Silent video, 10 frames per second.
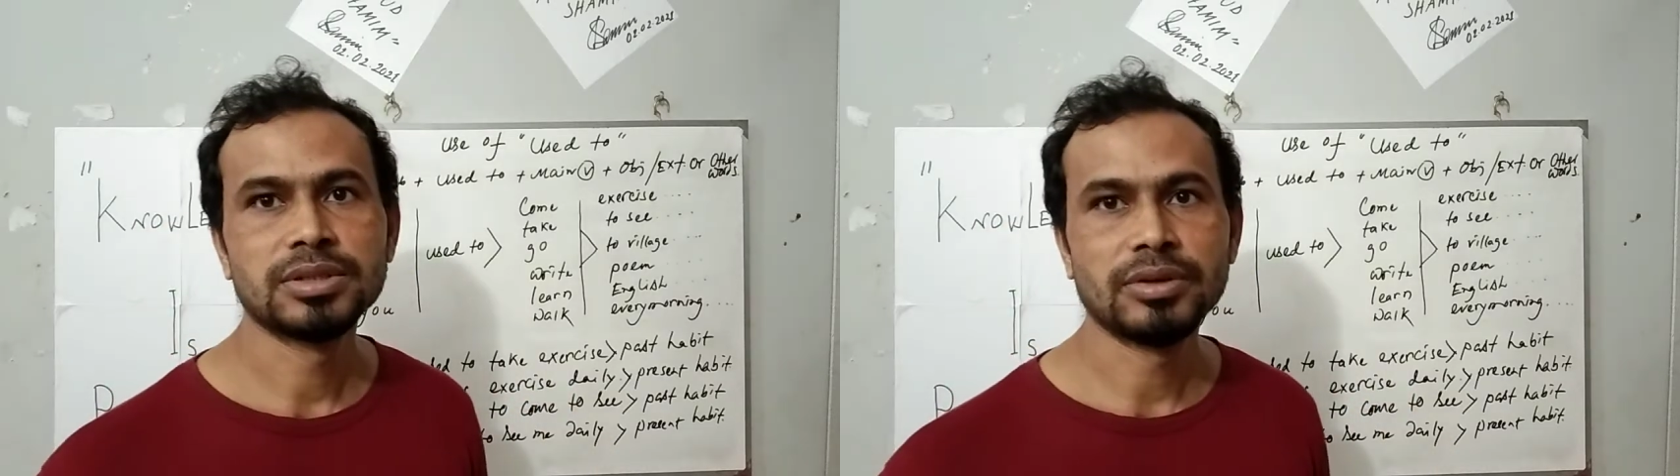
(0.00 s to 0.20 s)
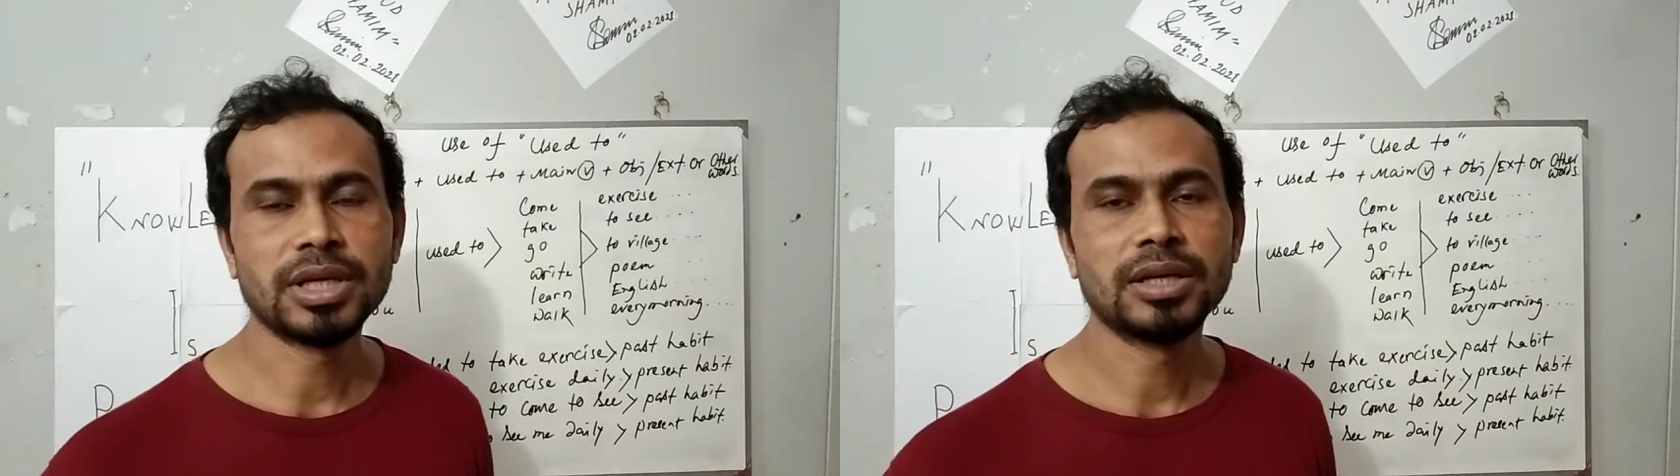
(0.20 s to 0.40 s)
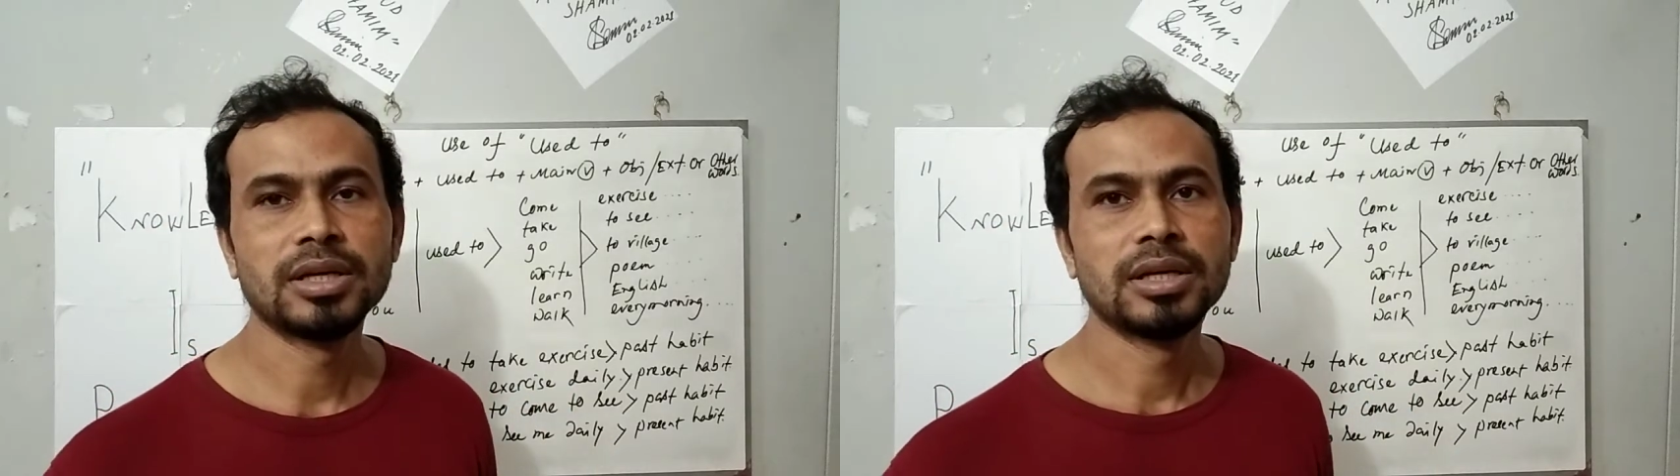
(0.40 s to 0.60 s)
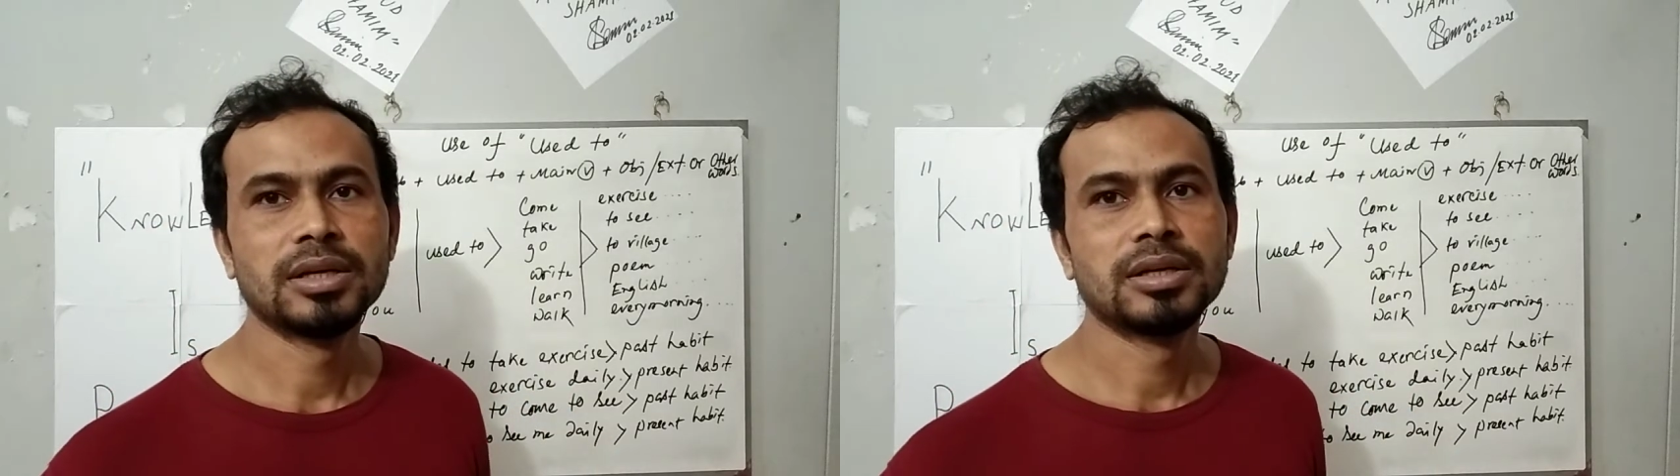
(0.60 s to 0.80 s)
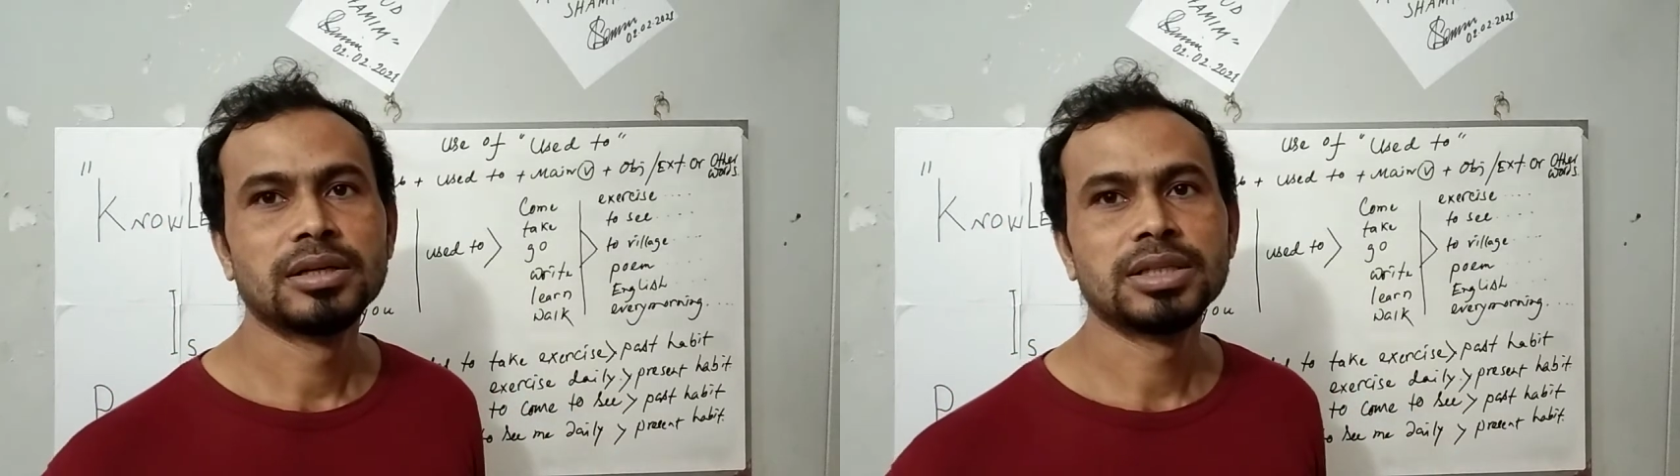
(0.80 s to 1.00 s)
okay,
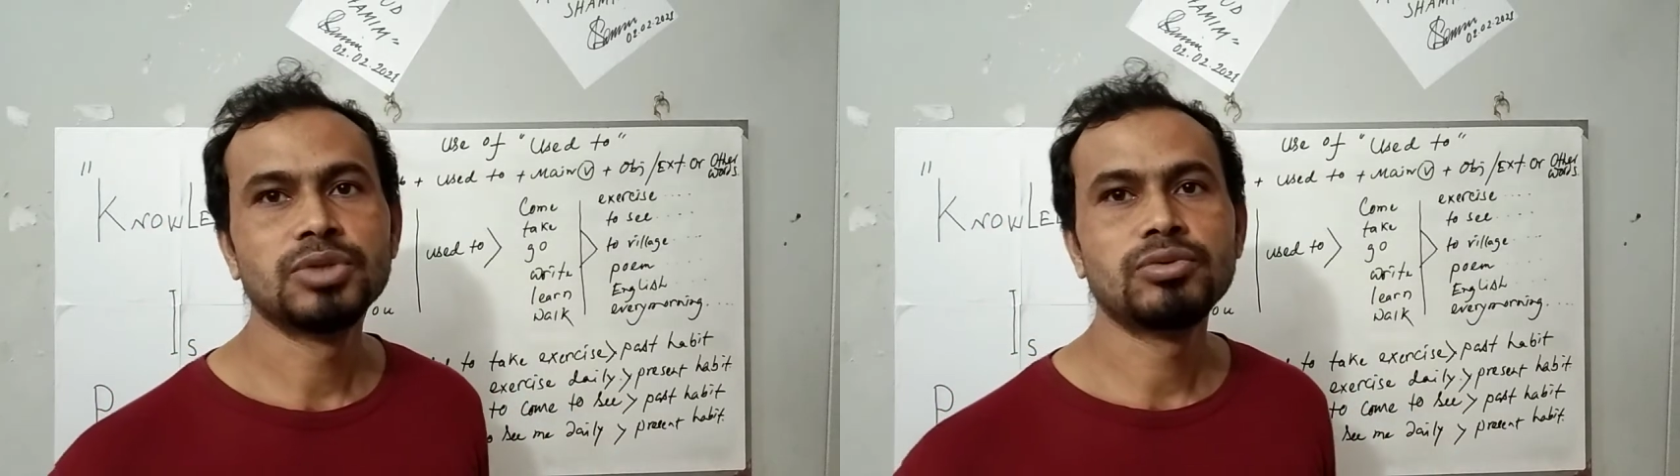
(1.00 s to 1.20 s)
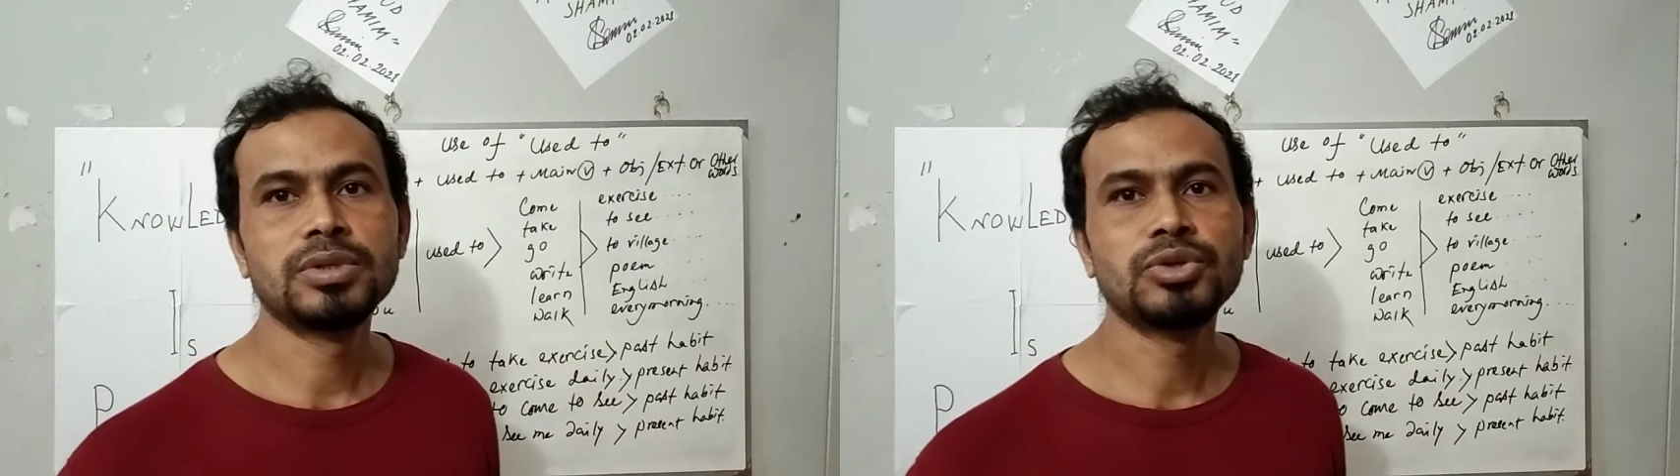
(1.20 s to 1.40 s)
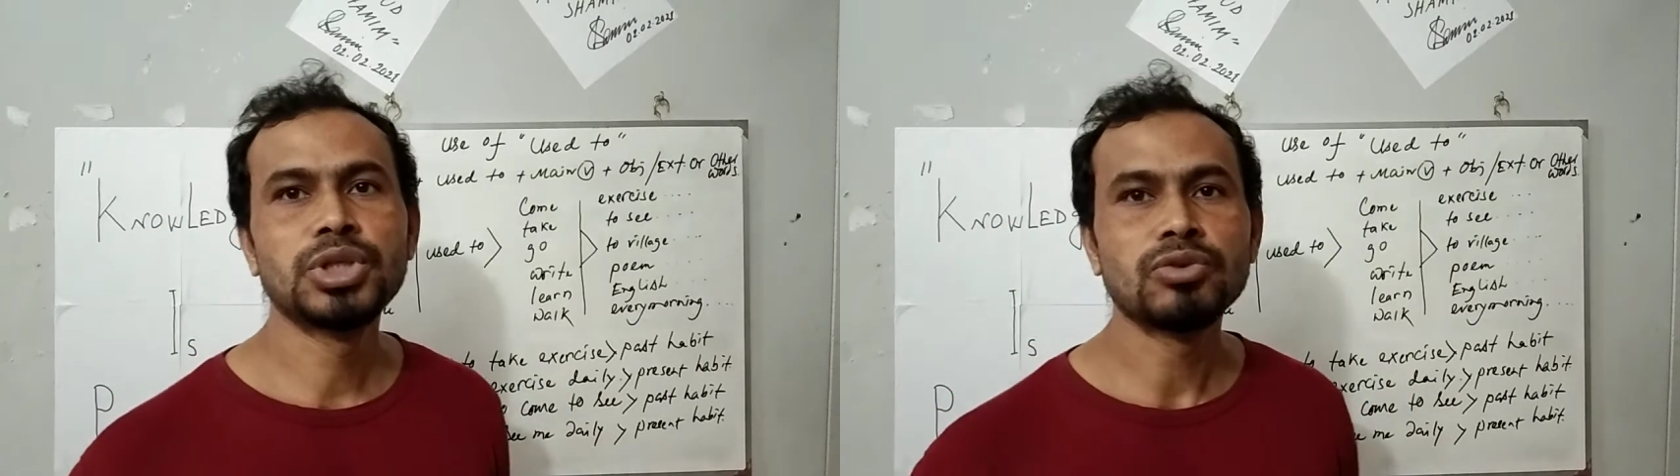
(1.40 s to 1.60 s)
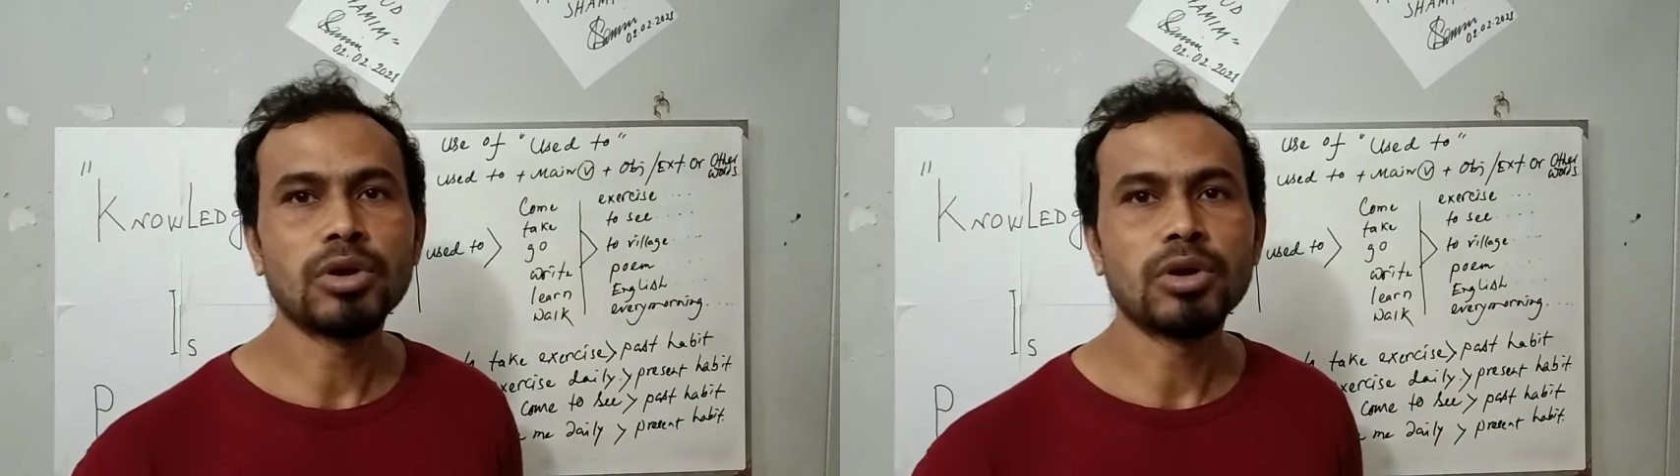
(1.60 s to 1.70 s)
you should